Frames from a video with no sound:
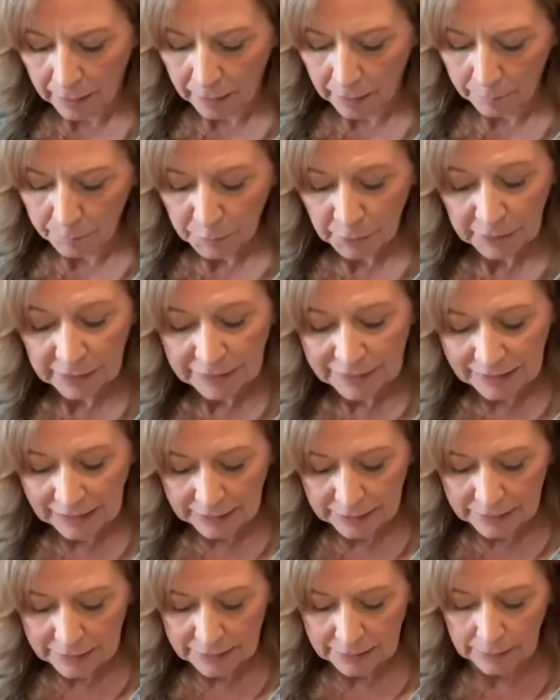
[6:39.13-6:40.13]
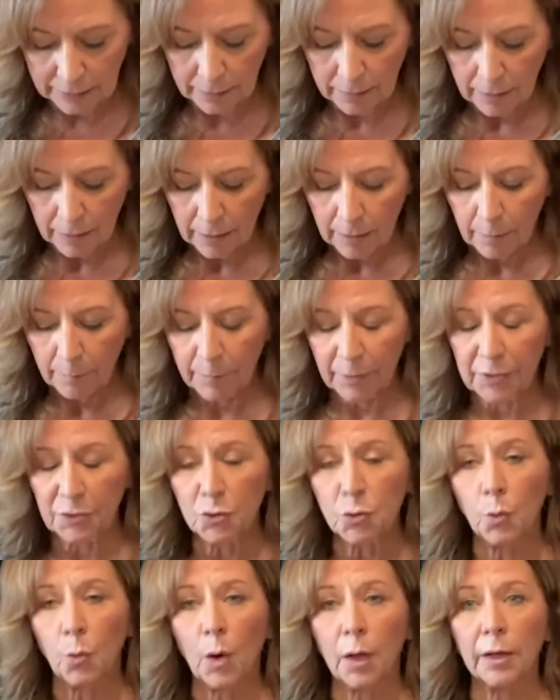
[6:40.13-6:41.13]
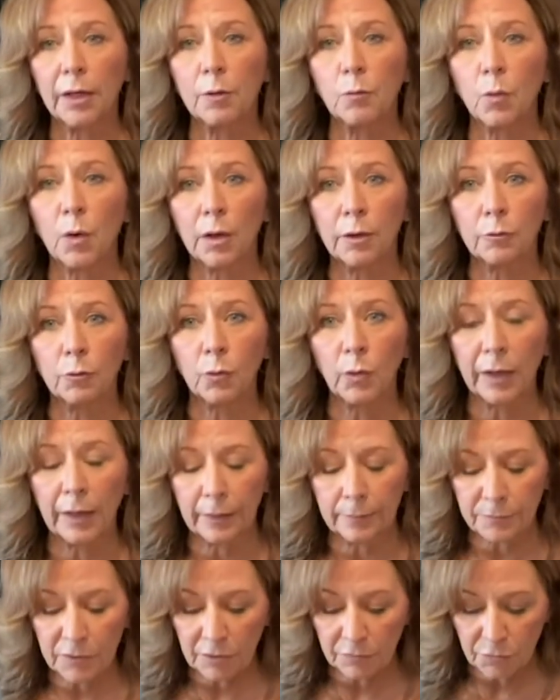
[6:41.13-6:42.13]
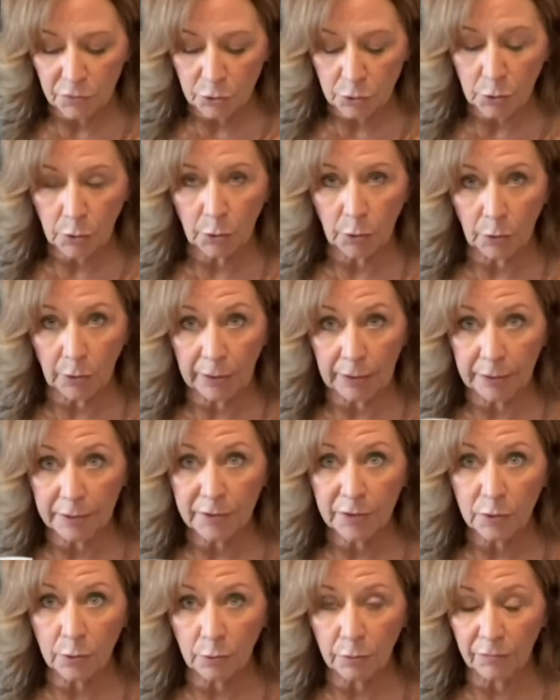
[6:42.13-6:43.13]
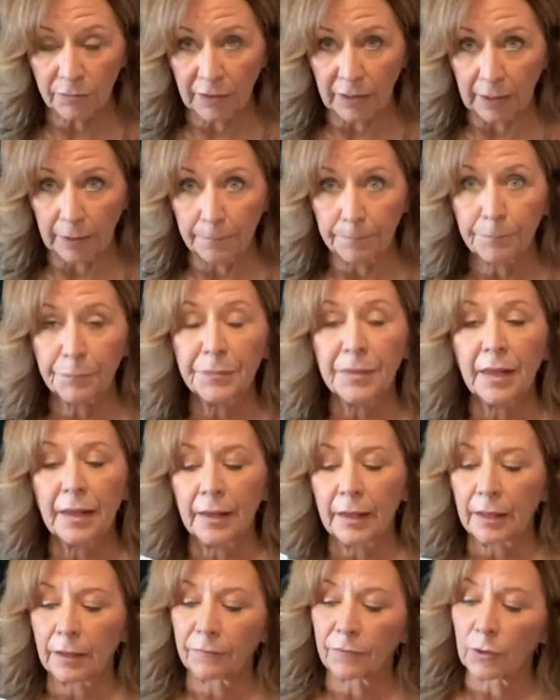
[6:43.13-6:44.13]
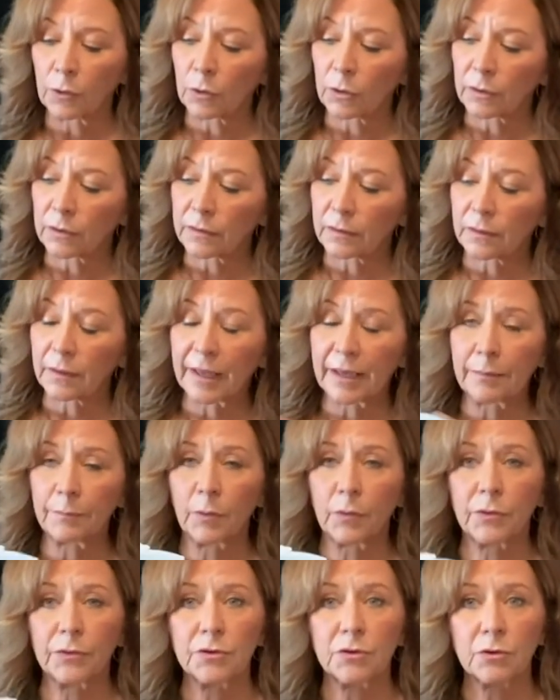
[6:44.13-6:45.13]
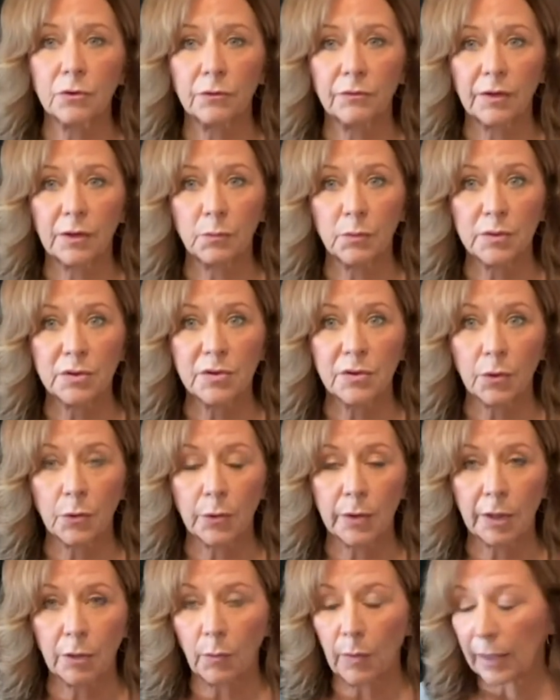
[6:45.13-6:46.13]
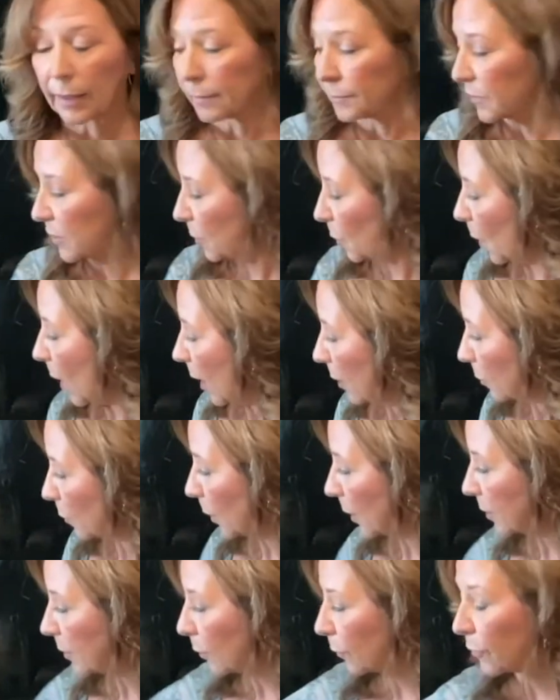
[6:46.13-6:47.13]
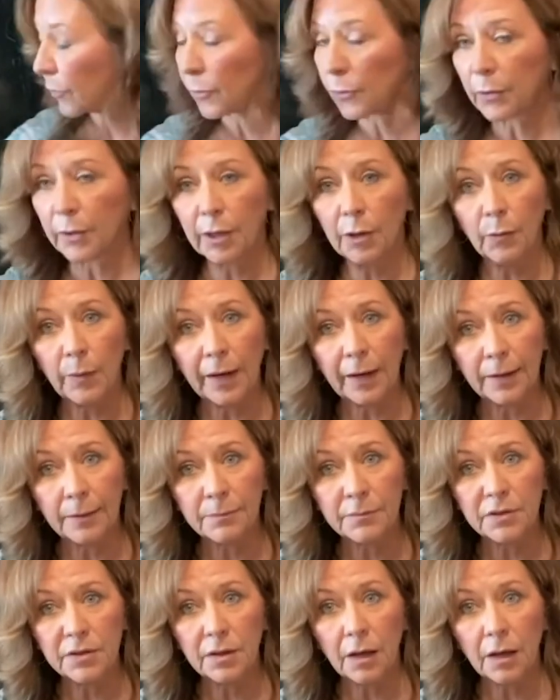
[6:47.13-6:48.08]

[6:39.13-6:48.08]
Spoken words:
Pretty tasty, but 21 grams of sugar in a serving. If you look at the label, the serving was 30 grams. So how do I know 30 grams?